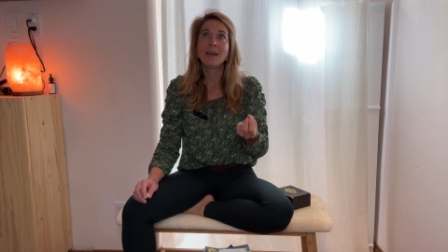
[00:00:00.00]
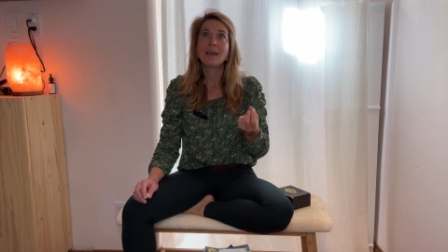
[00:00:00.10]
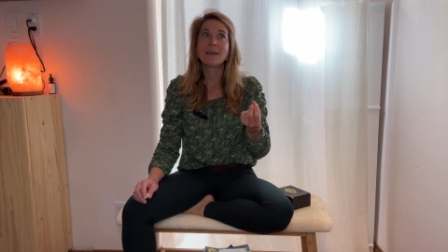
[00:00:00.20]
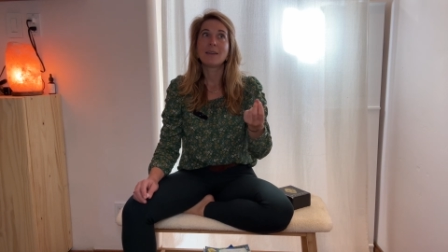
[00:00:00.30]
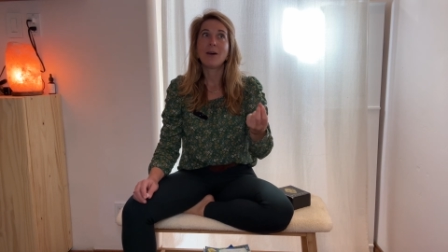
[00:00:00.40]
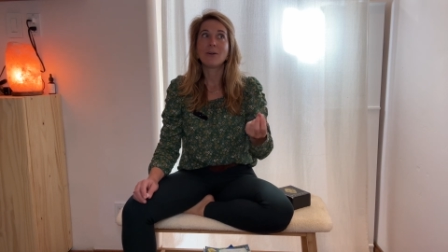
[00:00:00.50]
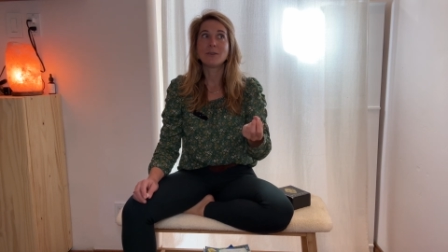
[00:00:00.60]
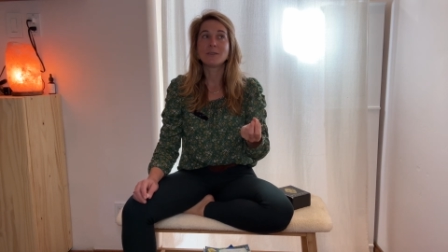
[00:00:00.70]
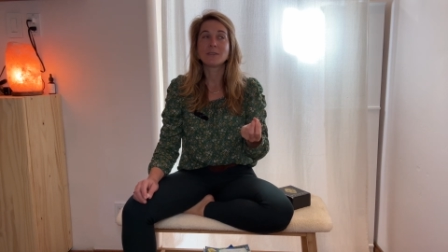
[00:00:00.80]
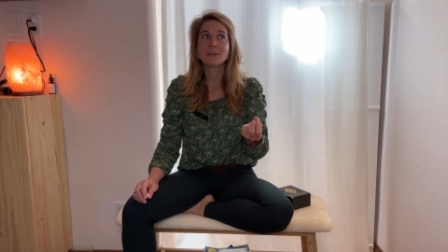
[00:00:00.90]
and
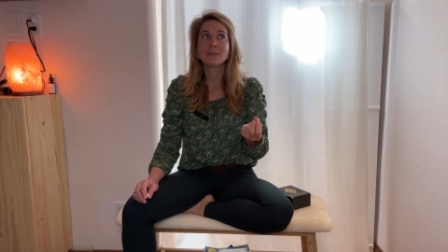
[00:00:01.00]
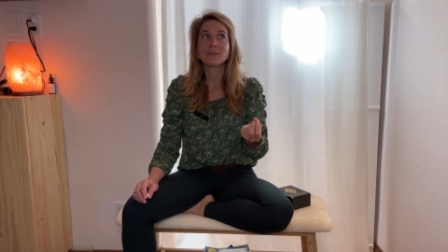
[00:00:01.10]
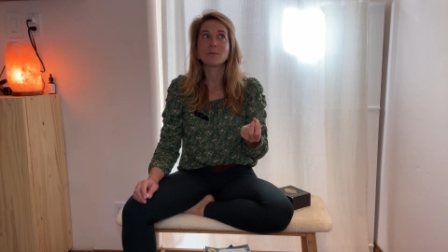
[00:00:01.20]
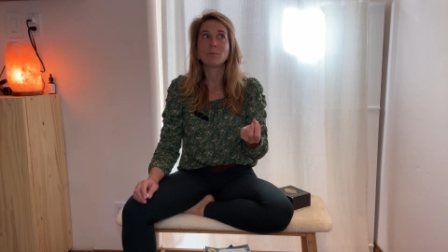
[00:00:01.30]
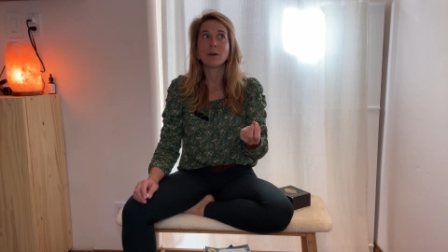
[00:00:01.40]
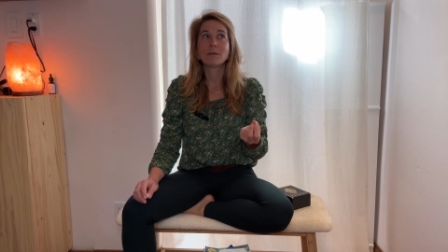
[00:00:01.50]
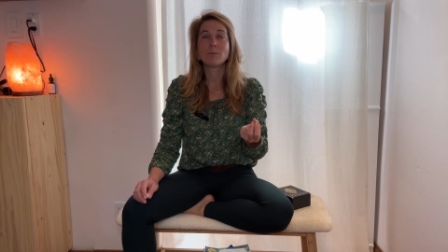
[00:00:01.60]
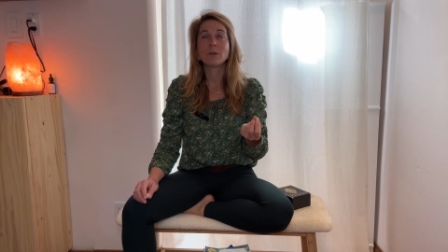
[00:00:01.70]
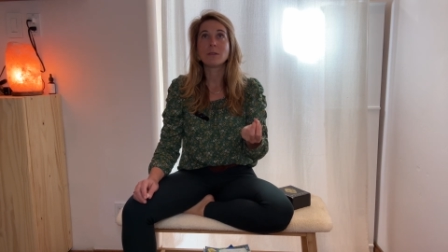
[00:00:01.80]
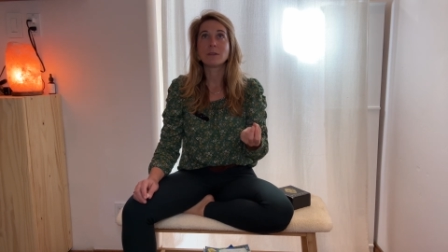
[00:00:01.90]
harnessing this
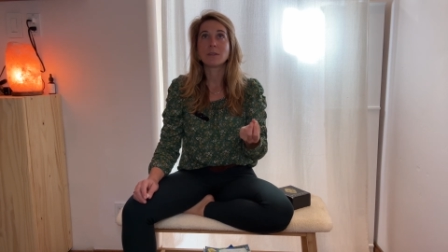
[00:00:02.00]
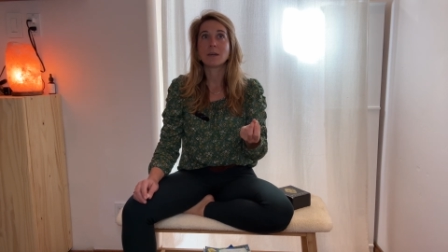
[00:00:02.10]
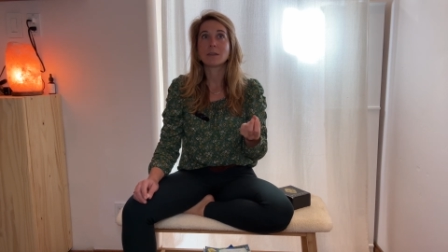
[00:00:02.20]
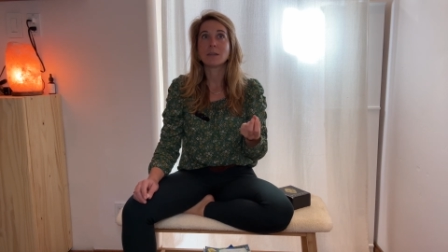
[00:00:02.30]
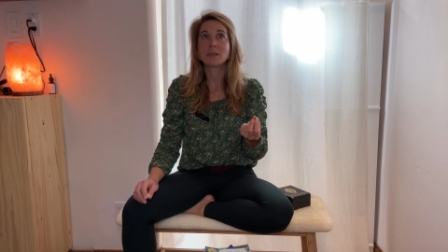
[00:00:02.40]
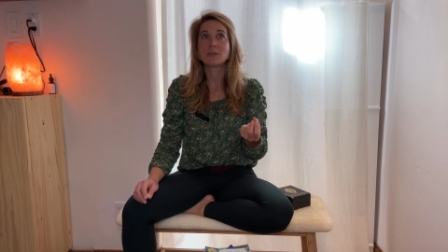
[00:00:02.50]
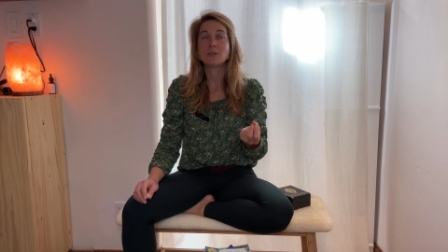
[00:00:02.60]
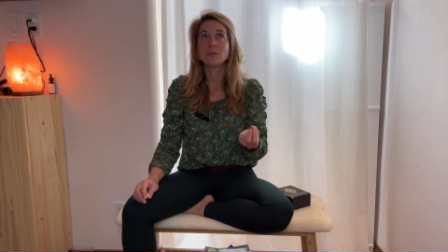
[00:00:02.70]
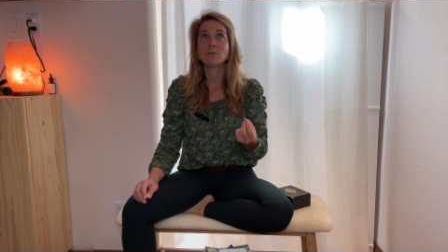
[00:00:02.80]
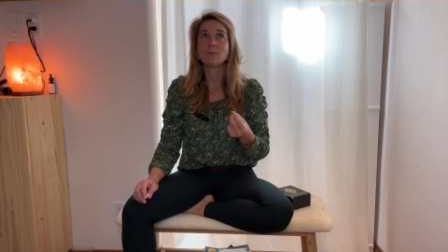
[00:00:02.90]
breathing technique
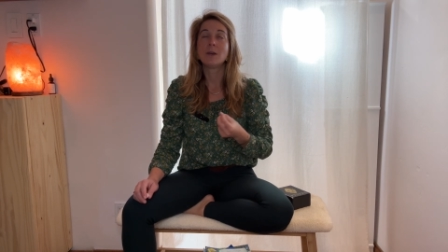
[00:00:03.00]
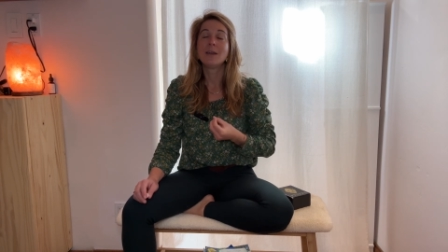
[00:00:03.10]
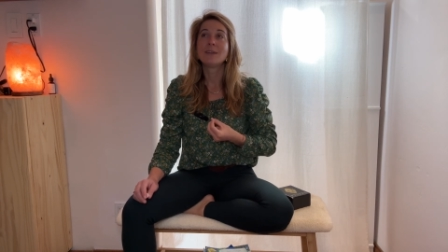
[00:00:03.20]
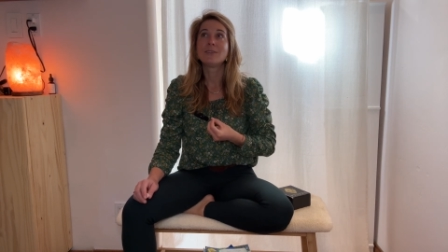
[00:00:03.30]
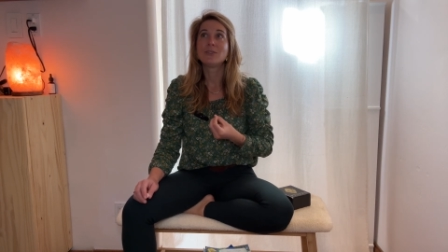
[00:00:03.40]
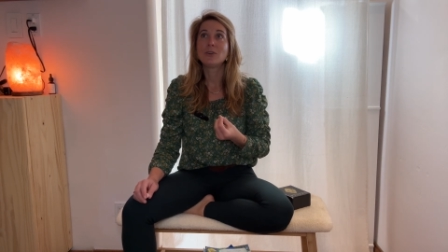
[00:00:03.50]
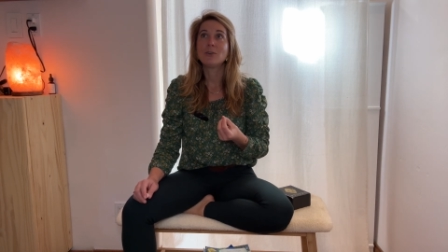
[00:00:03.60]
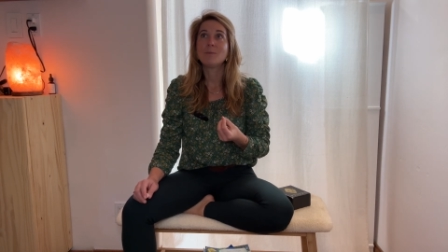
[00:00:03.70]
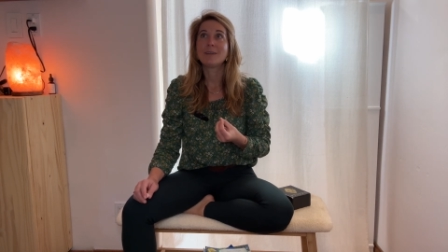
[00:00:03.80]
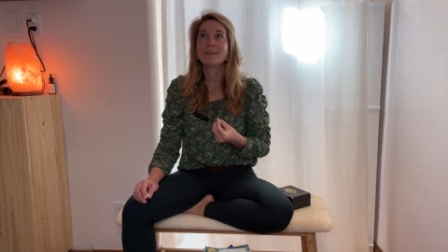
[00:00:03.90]
to
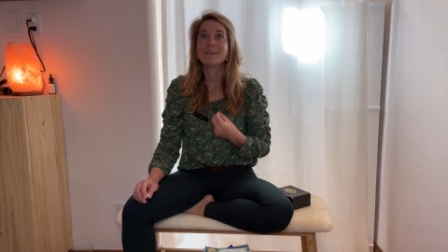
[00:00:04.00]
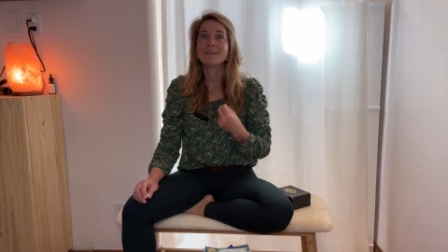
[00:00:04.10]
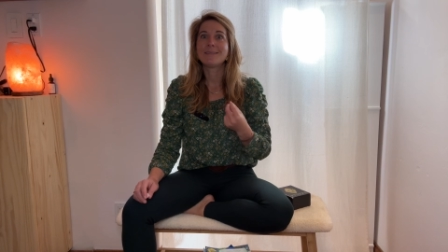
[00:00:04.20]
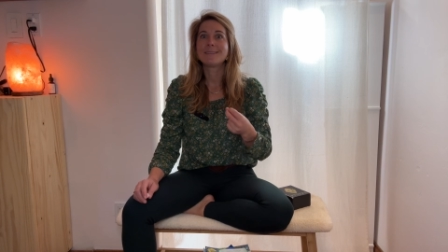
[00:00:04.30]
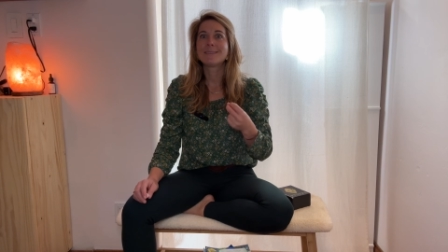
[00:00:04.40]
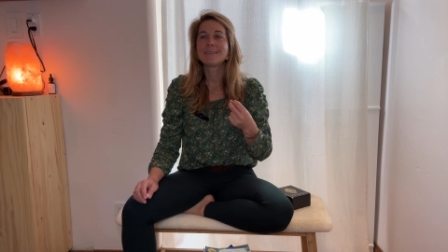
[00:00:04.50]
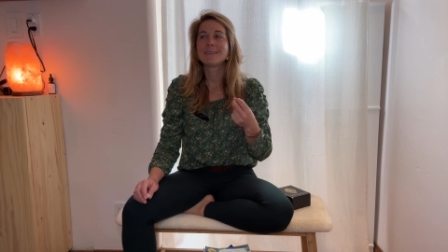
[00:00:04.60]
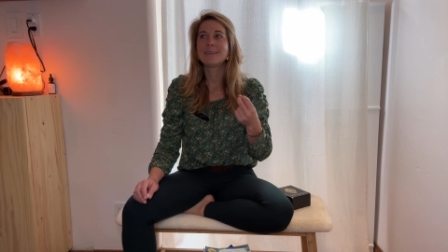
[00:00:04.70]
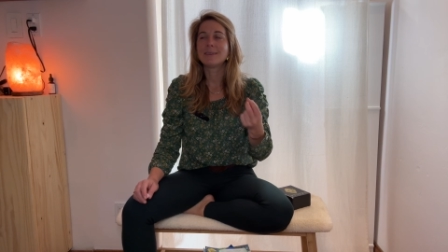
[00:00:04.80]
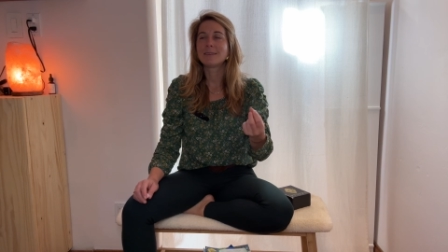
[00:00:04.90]
determine, is
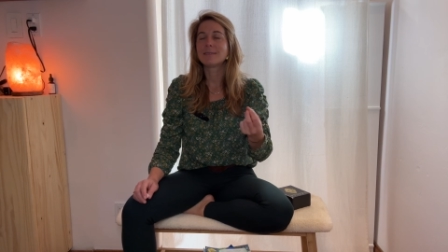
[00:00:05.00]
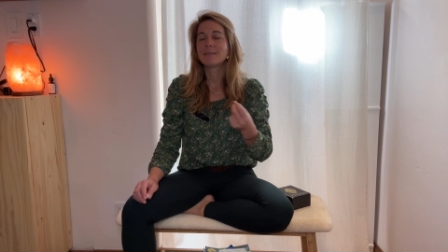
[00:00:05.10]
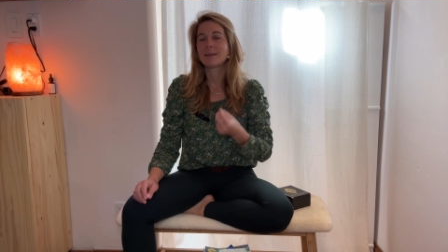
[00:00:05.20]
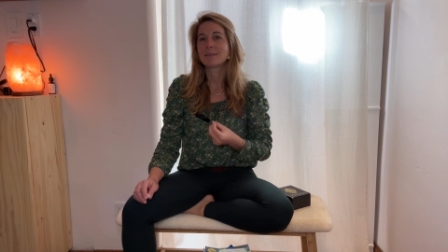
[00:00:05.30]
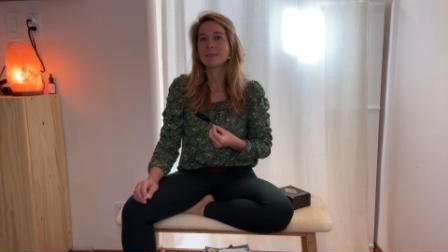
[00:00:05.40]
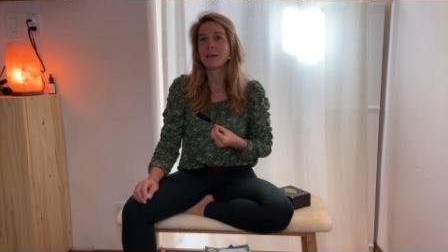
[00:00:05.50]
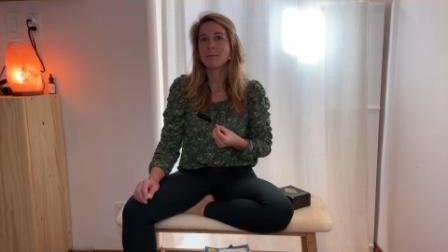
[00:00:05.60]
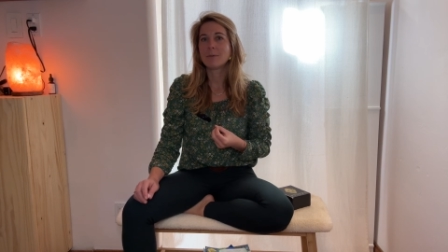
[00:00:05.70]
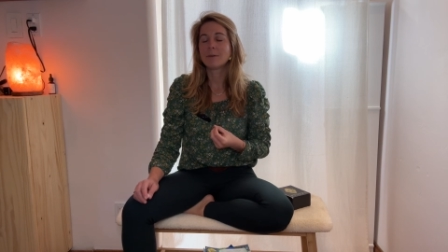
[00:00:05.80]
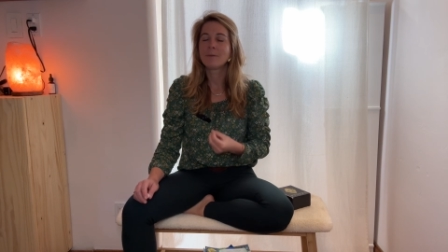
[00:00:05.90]
this next step,